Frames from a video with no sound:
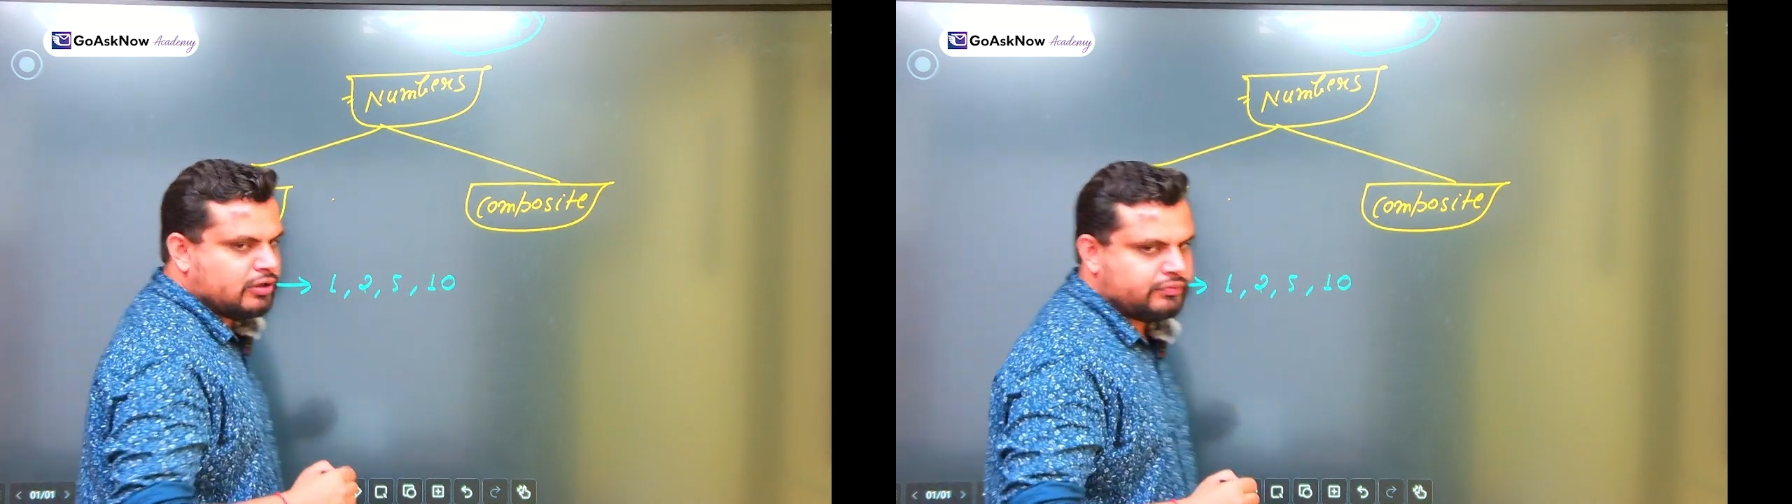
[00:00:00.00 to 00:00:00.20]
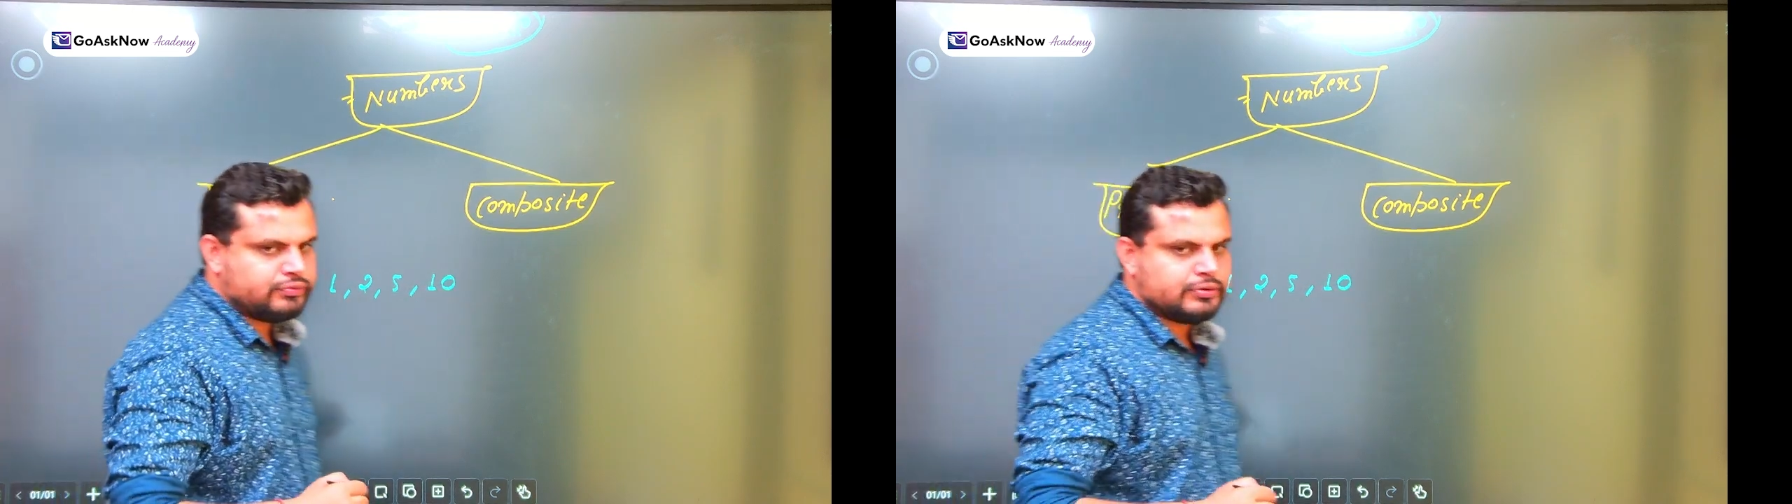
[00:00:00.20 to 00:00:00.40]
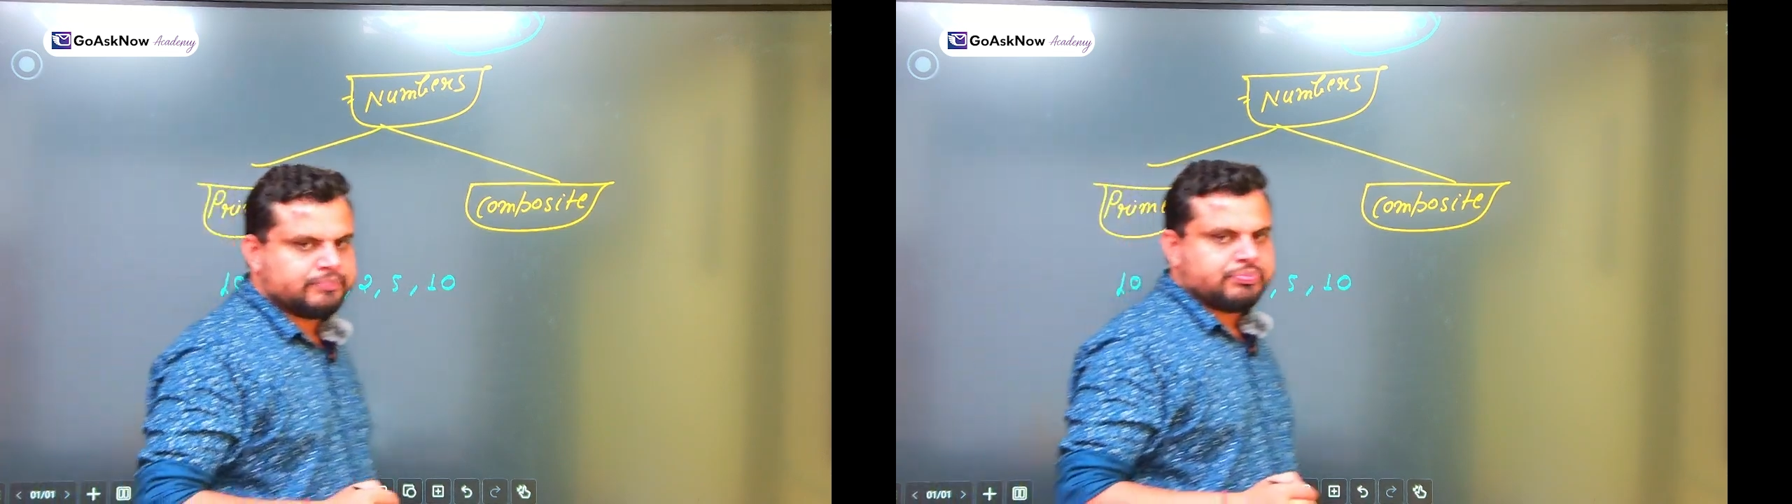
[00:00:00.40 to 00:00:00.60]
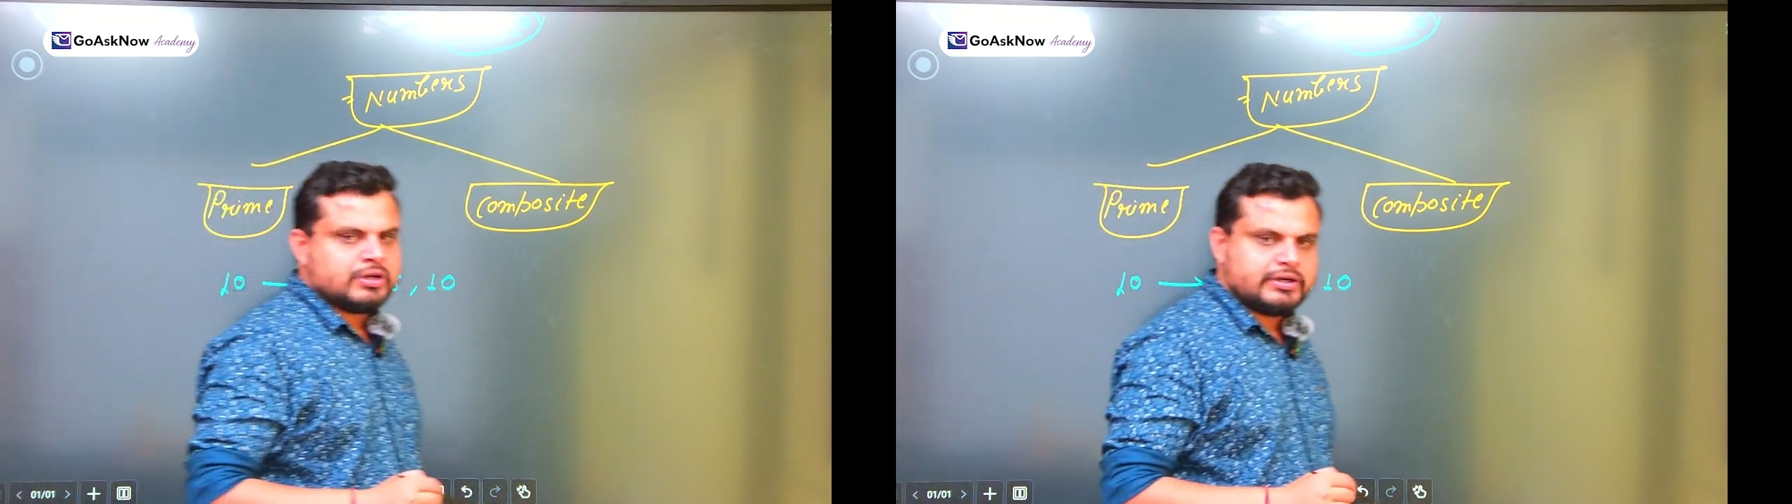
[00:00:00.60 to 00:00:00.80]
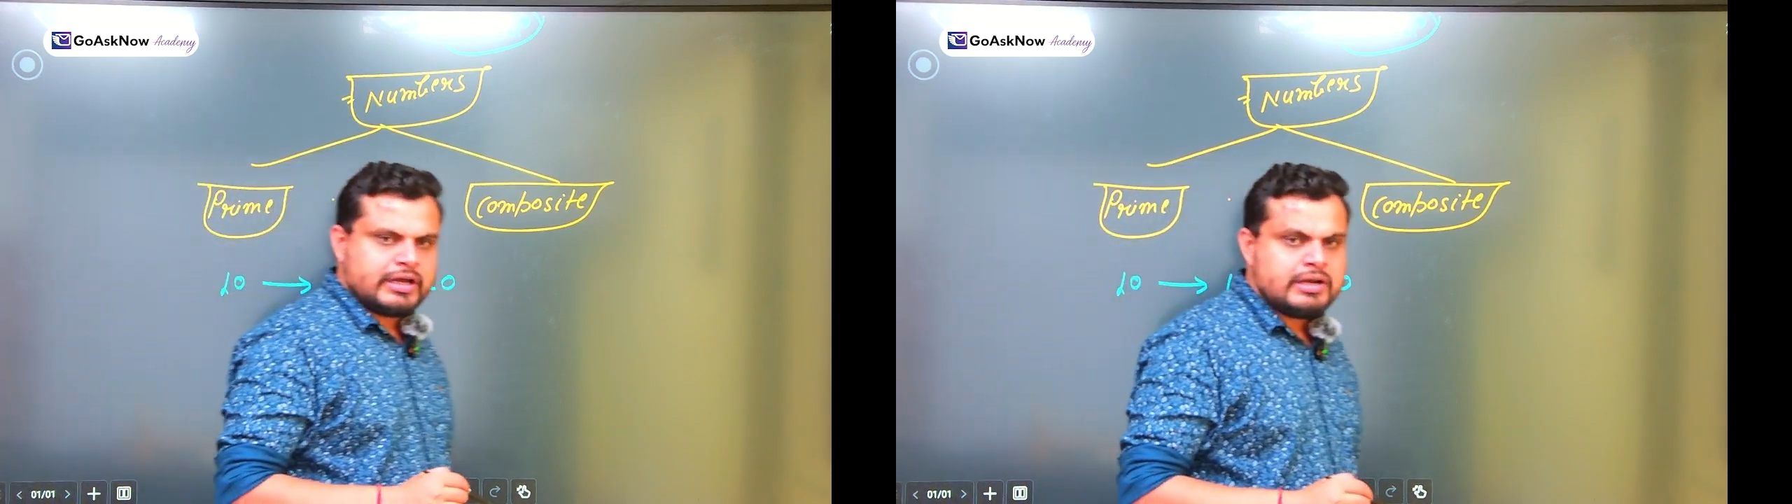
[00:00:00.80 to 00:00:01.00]
of
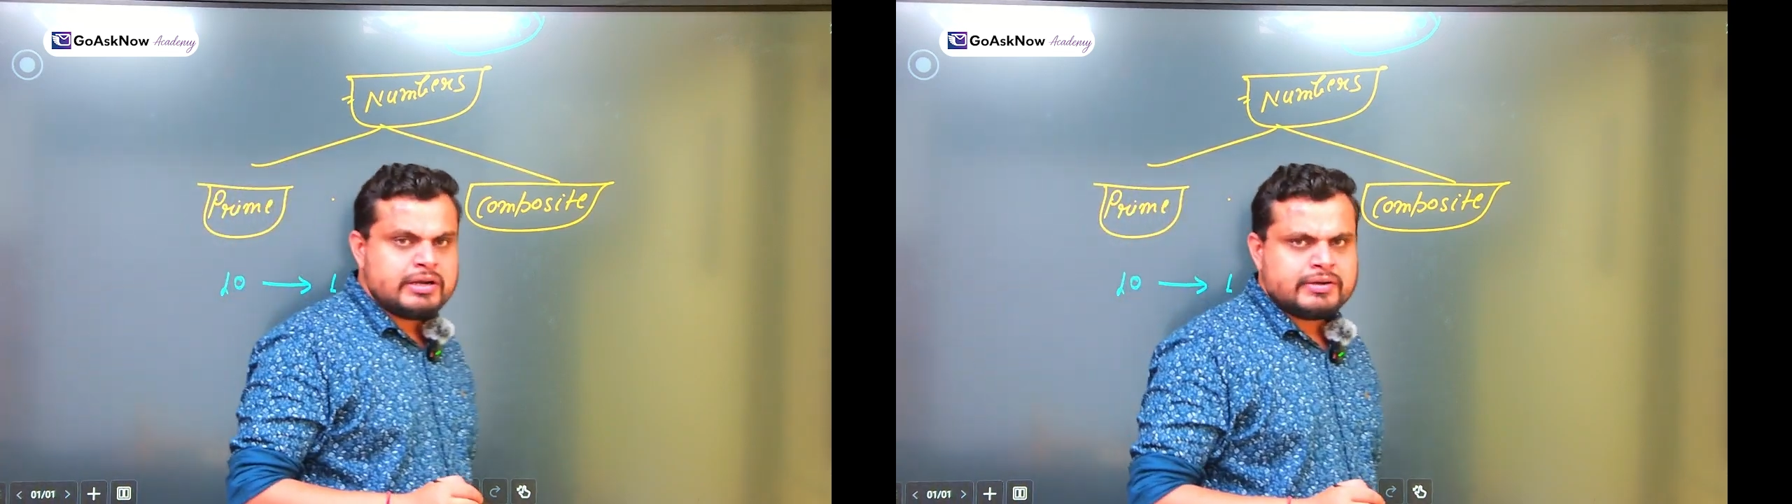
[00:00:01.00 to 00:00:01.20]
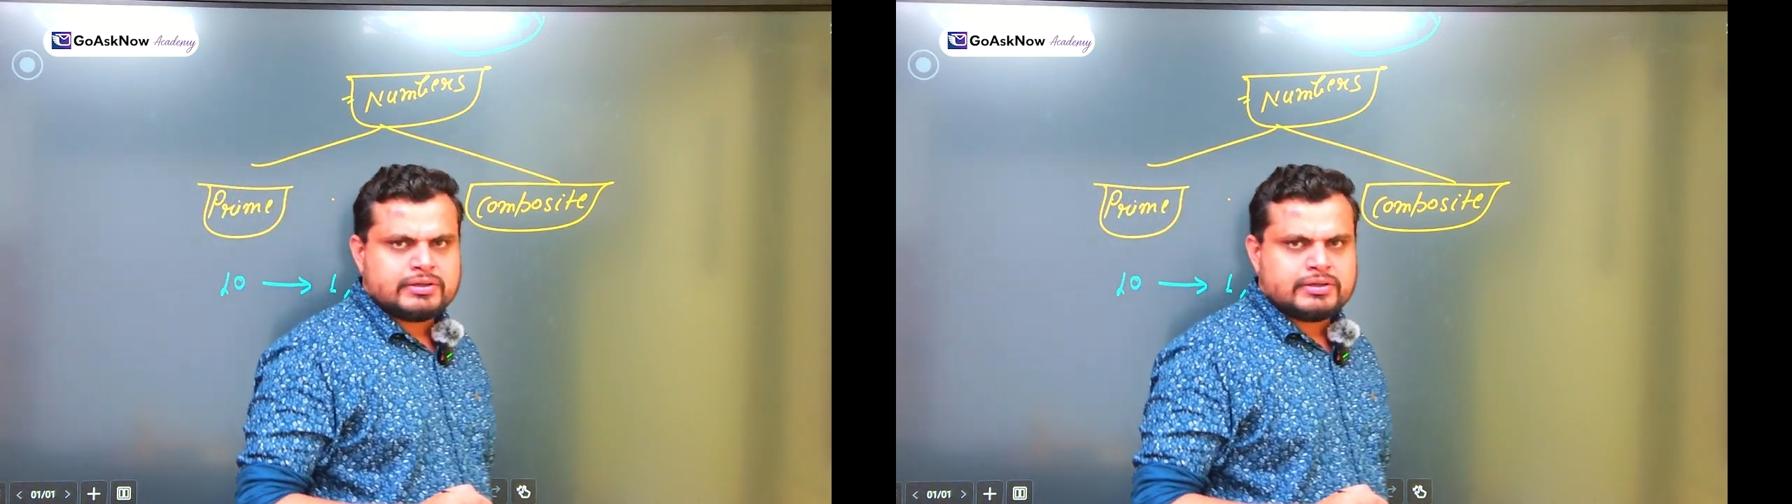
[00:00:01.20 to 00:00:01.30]
10.